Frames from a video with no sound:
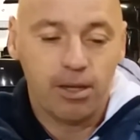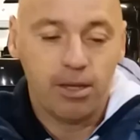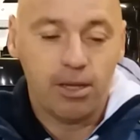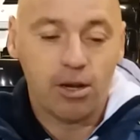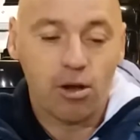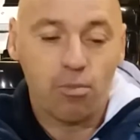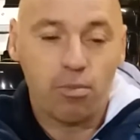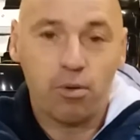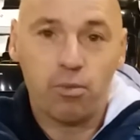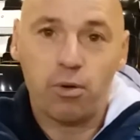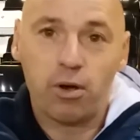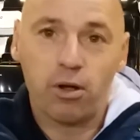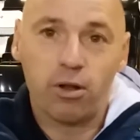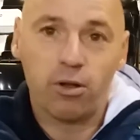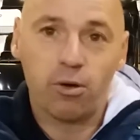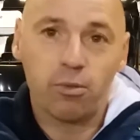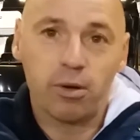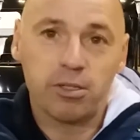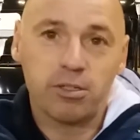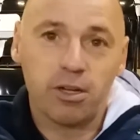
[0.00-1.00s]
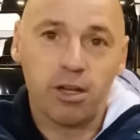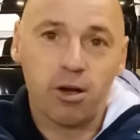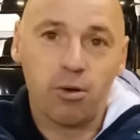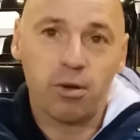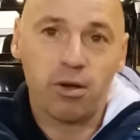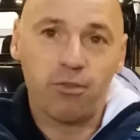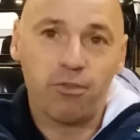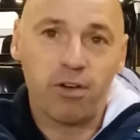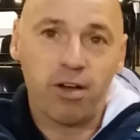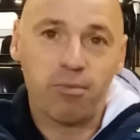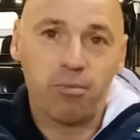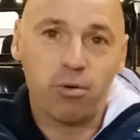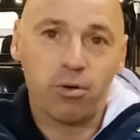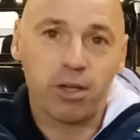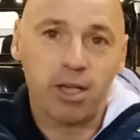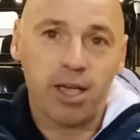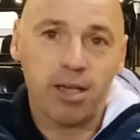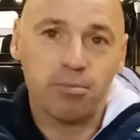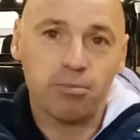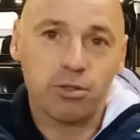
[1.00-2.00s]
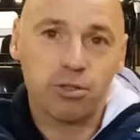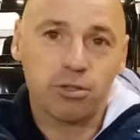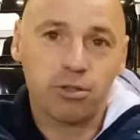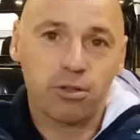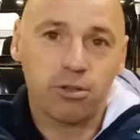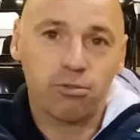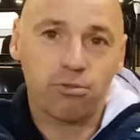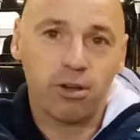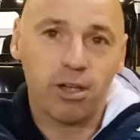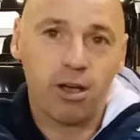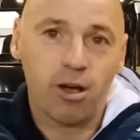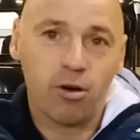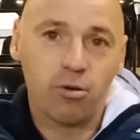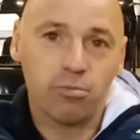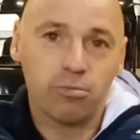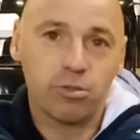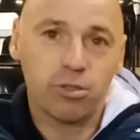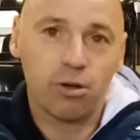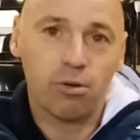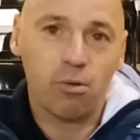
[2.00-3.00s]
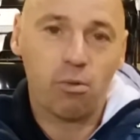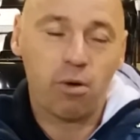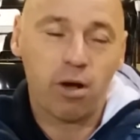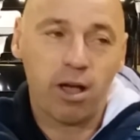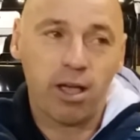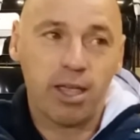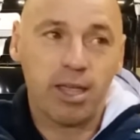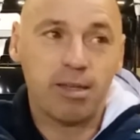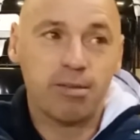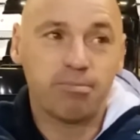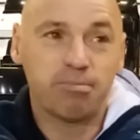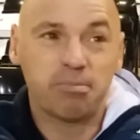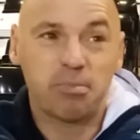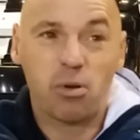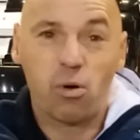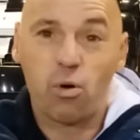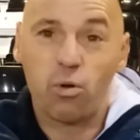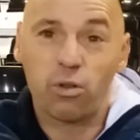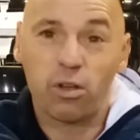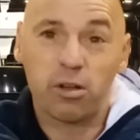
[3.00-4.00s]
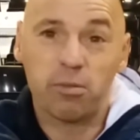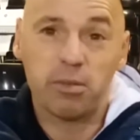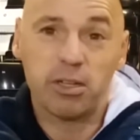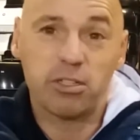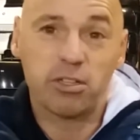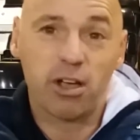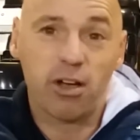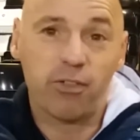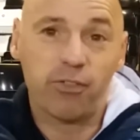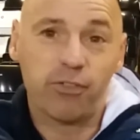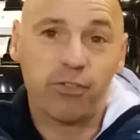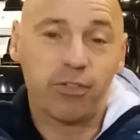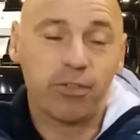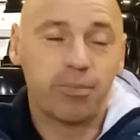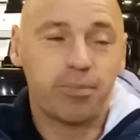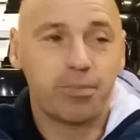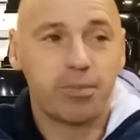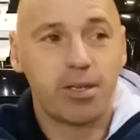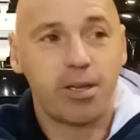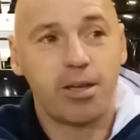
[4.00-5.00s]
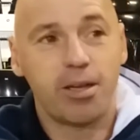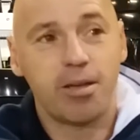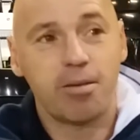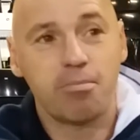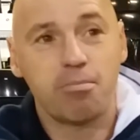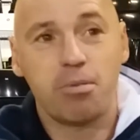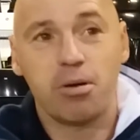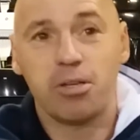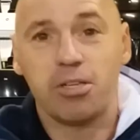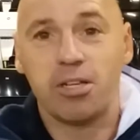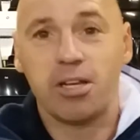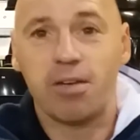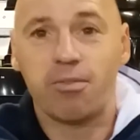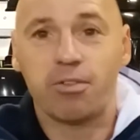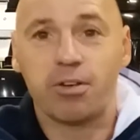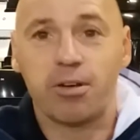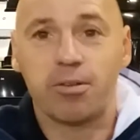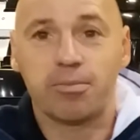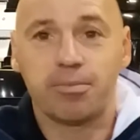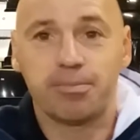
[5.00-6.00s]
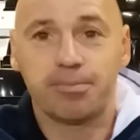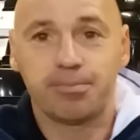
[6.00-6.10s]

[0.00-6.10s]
But we got a long way to go. We got 5 more games, 3 at home, 2 away. All are going to be tough, but you never know.